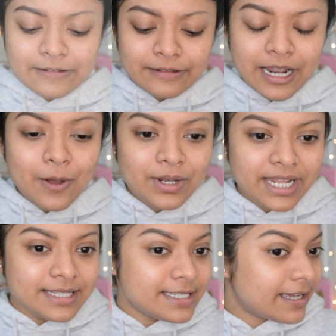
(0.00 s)
now
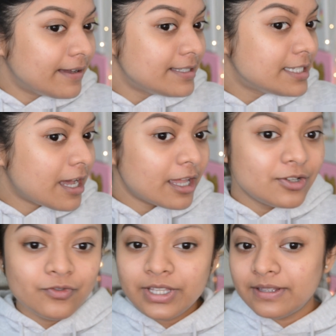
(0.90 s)
let's
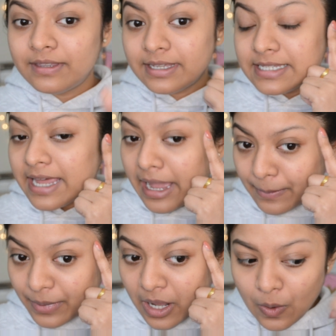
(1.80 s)
start with this
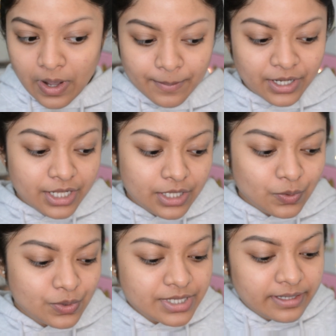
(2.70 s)
eyebrow. I'm gonna
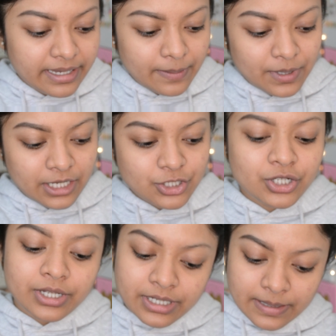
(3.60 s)
use the
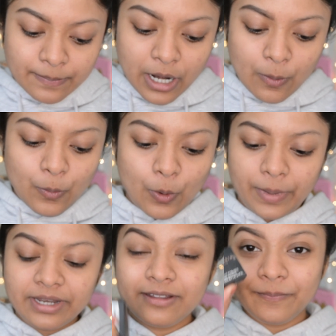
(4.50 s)
ABH DIPBROW
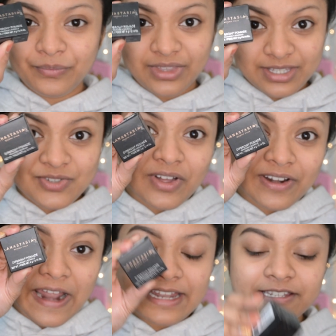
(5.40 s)
pomade, this
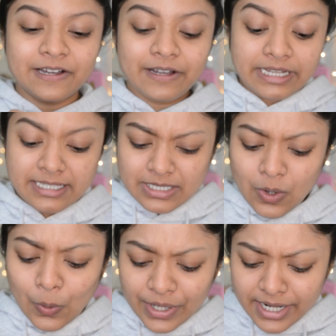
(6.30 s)
one right here.
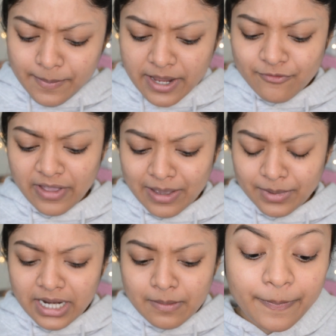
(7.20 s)
It's already my
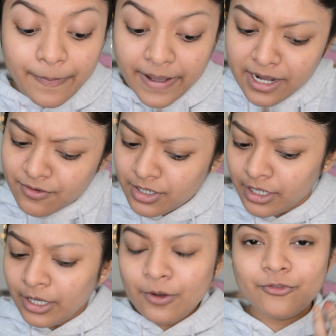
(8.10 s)
favorite, but
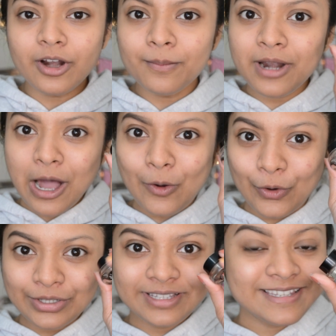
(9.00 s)
from now
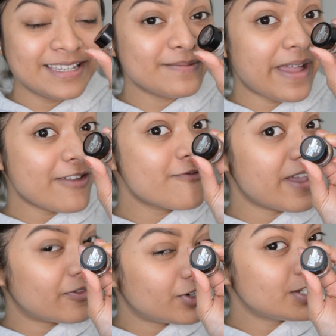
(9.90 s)
on, this is my
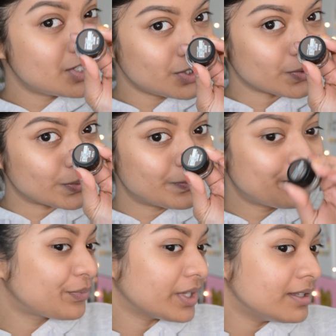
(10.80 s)
favorite too.
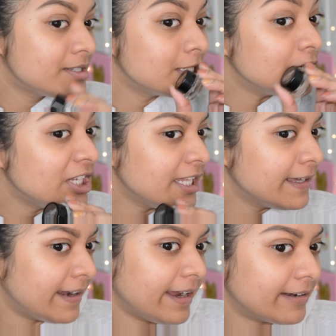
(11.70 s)
It's really
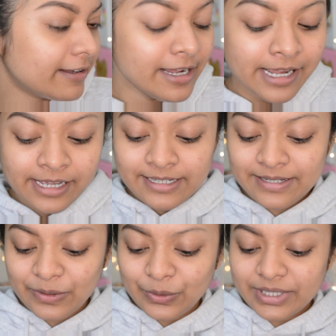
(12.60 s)
great.
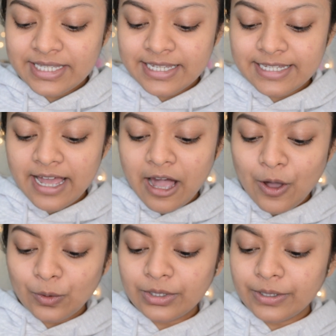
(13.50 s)
So this is
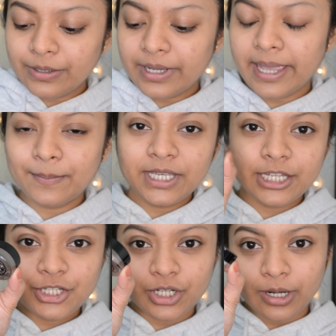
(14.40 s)
how the
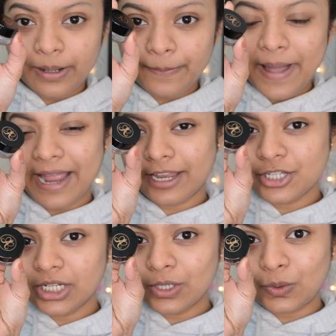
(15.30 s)
ABH
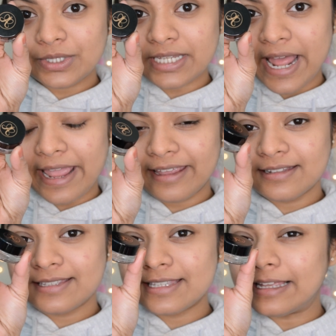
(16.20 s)
packaging looks like.
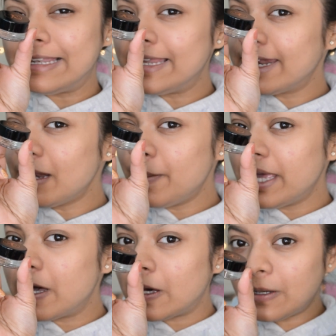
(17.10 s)
It's a little
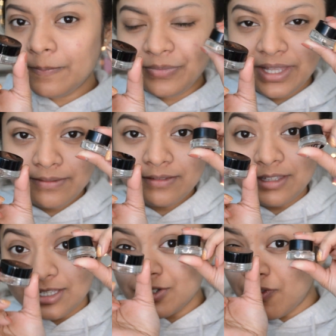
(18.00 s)
bigger than
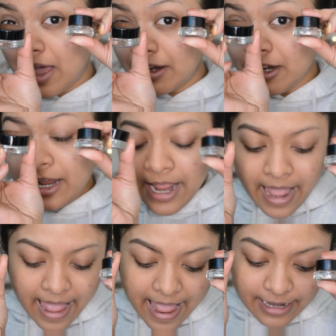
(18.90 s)
this one,
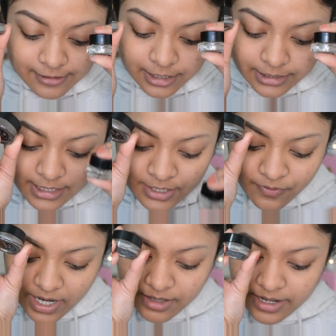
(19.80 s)
and this
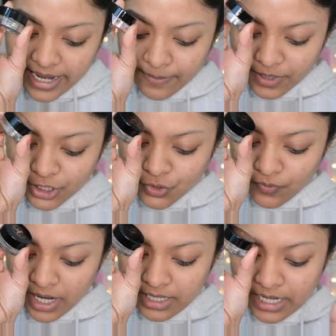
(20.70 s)
one, ABH
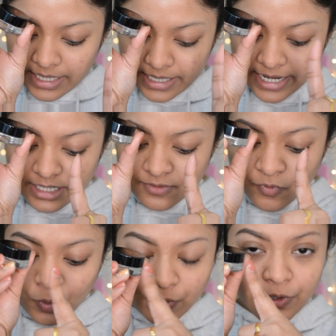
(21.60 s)
one, contains
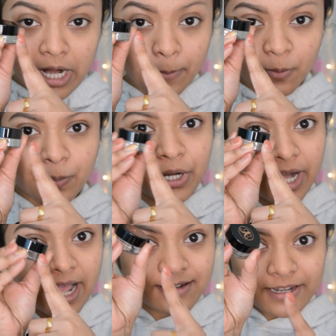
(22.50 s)
4 grams of
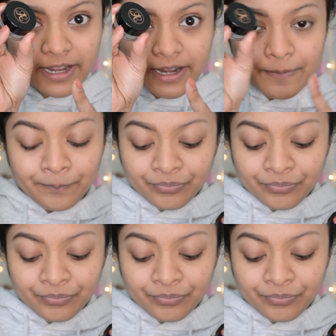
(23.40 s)
product in it,